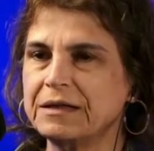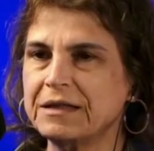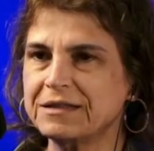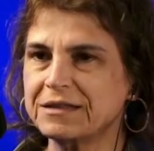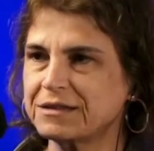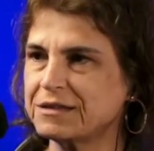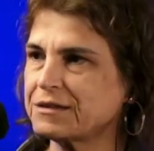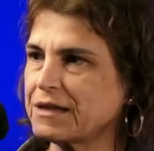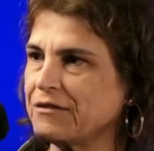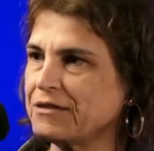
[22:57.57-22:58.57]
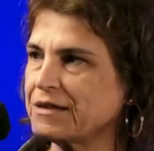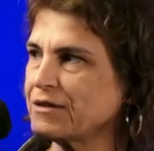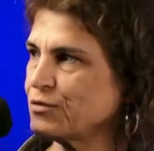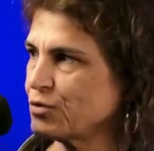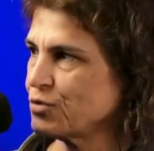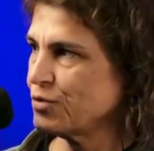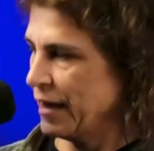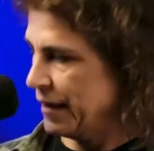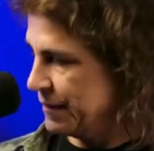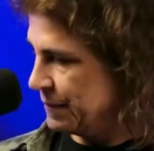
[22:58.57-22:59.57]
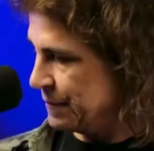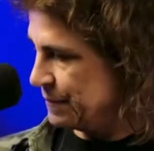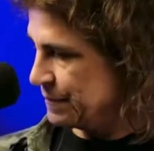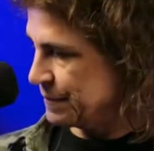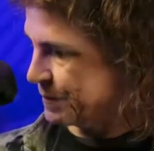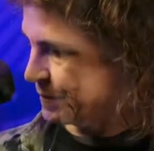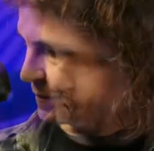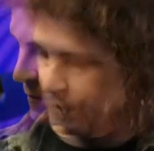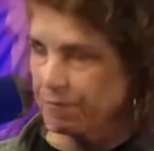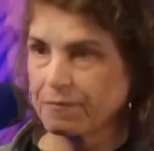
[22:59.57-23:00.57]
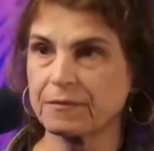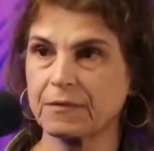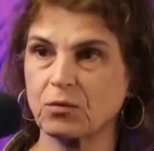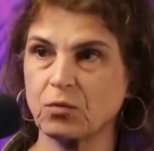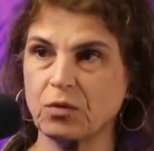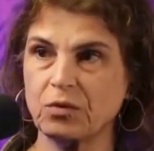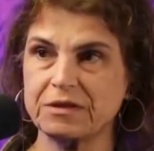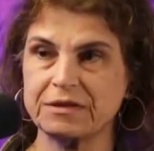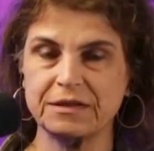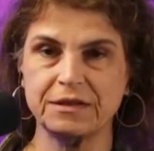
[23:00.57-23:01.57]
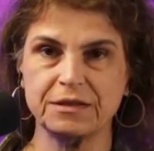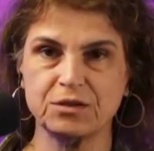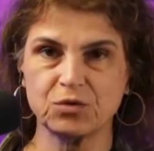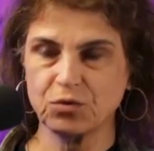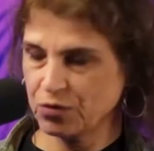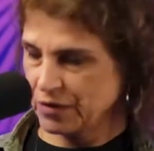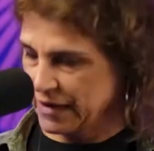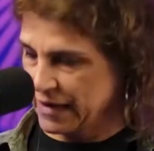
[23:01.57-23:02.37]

This is everything for today. We will see you soon